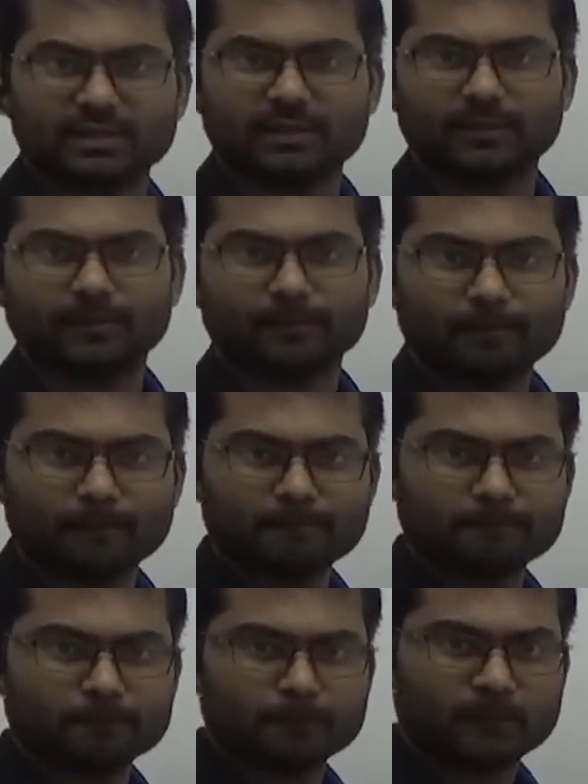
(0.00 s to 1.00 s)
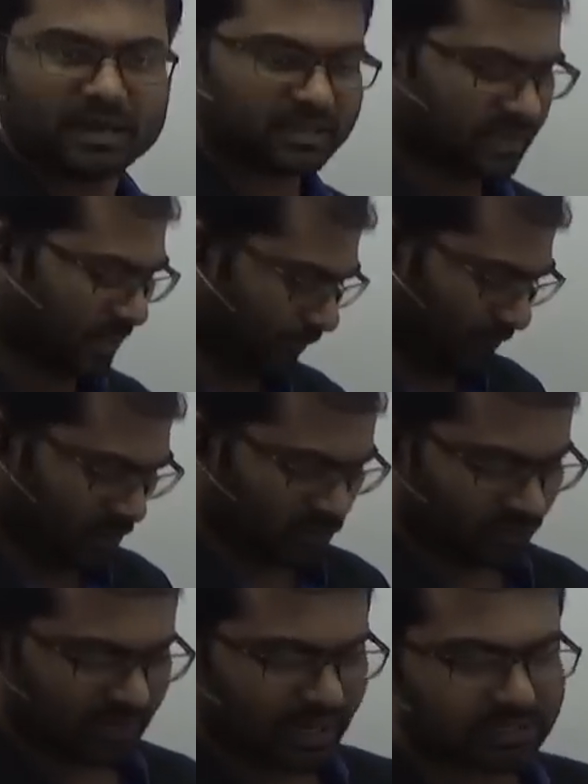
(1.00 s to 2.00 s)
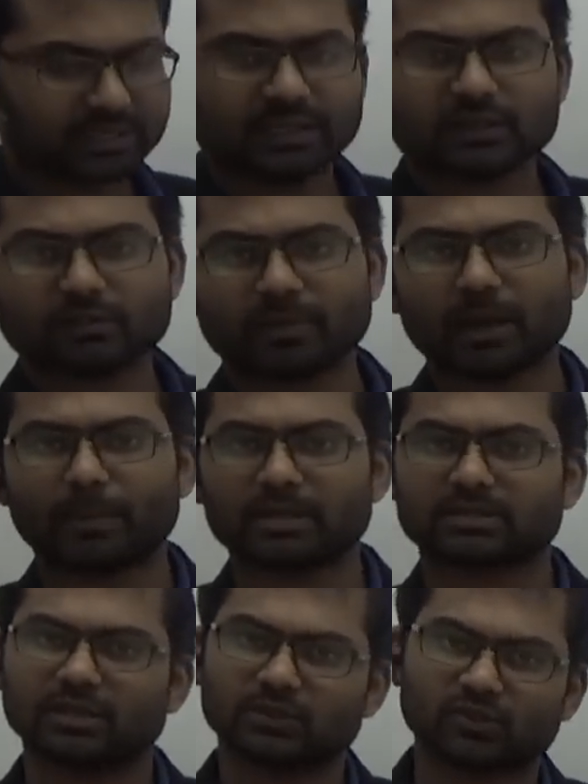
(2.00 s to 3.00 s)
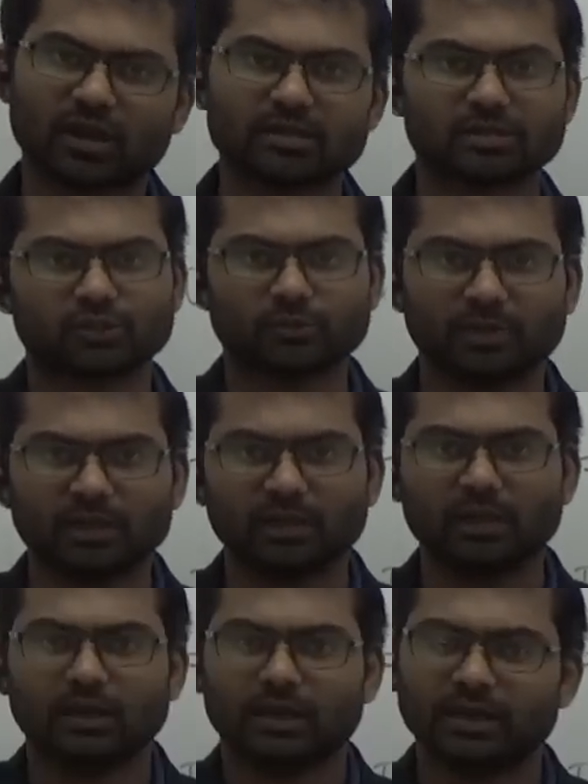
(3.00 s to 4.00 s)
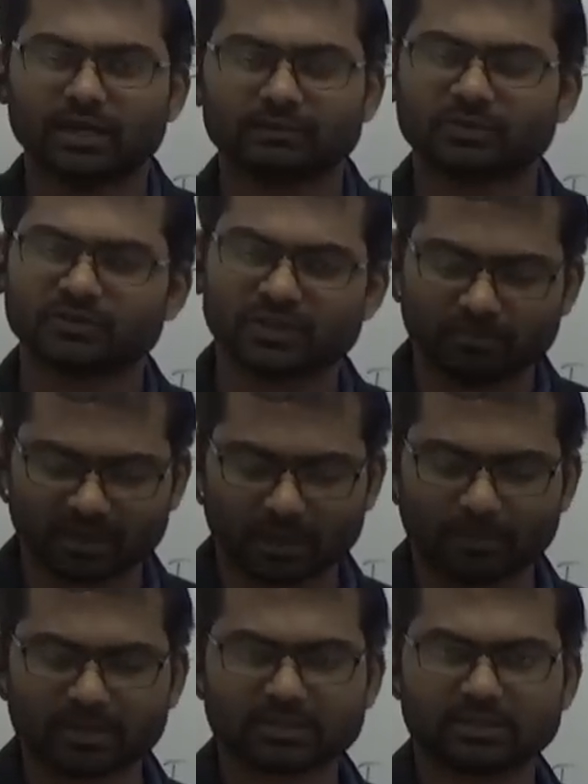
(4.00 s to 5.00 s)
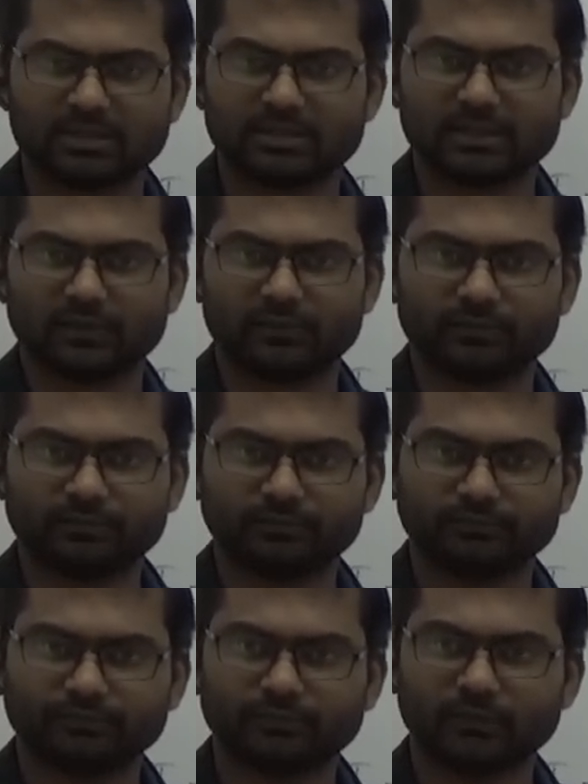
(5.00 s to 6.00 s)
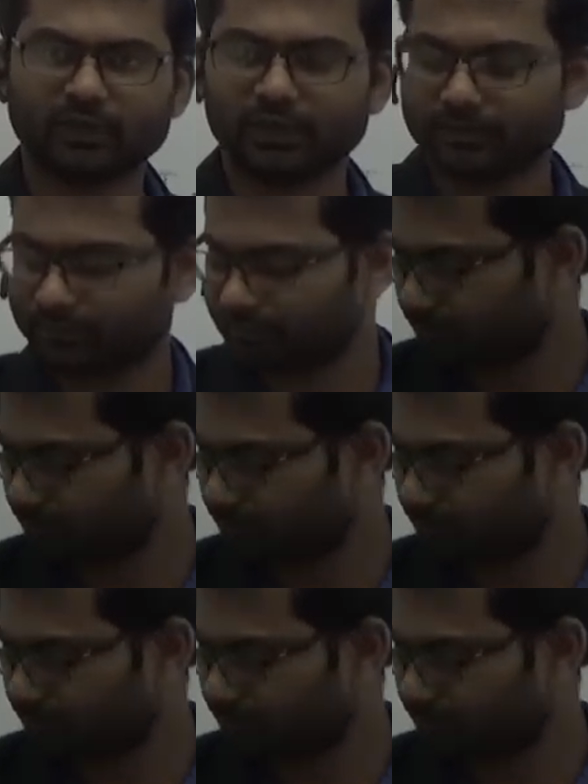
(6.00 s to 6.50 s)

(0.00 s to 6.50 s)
here. Understand? So they're asking in terms of megapascal, so our answer should be in terms of same megapascals itself. Okay.